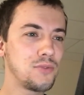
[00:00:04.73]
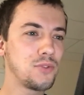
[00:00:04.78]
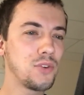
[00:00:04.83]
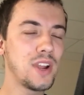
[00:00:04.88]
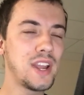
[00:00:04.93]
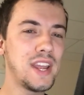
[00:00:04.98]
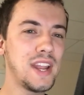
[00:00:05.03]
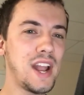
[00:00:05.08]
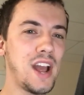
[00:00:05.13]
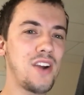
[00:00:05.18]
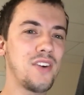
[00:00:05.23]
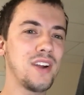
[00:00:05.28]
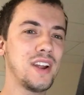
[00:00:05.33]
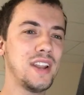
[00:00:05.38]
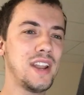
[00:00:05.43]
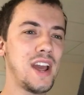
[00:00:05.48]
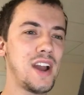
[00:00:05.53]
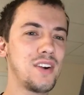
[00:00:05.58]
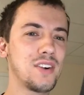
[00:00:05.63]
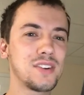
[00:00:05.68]
freaking out
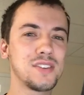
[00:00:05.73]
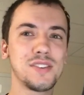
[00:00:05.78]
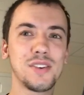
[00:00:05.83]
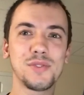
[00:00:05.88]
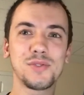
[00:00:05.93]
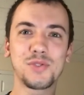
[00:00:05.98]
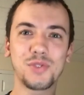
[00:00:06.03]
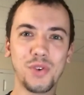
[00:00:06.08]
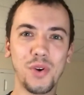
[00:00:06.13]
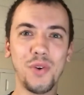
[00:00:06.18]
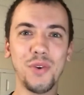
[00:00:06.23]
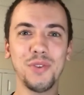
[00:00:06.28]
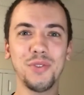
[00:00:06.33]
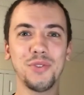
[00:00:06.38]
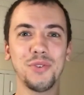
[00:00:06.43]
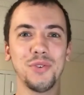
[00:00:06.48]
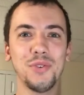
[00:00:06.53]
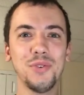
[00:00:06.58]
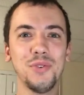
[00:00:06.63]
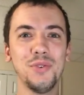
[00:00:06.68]
right now because I was
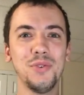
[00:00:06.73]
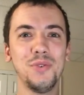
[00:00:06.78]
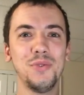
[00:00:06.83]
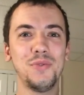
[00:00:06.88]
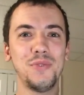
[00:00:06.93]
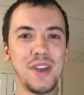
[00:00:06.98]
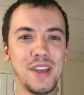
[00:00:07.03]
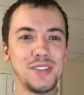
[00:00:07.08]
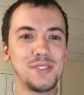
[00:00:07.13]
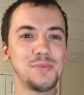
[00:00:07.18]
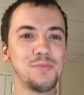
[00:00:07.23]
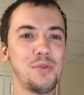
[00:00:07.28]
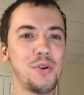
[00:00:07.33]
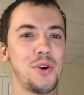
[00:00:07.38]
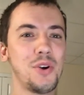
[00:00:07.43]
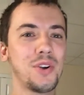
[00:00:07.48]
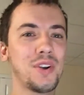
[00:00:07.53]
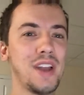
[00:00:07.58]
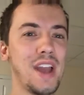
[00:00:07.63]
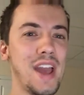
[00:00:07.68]
scrolling through
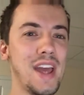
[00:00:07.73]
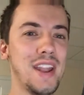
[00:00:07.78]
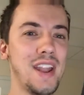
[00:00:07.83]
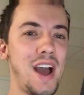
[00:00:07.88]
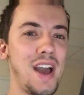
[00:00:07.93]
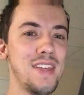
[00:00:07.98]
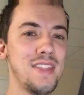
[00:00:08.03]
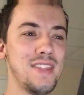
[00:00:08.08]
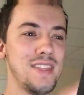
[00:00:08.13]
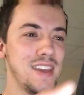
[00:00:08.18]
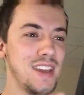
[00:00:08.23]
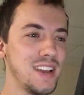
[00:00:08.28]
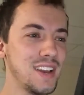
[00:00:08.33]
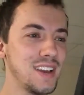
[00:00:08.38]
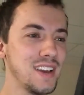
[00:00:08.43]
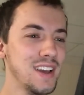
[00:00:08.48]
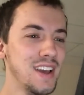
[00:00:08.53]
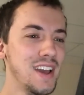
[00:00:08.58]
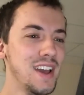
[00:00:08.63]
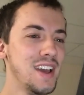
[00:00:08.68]
Facebook and I
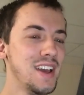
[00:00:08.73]
think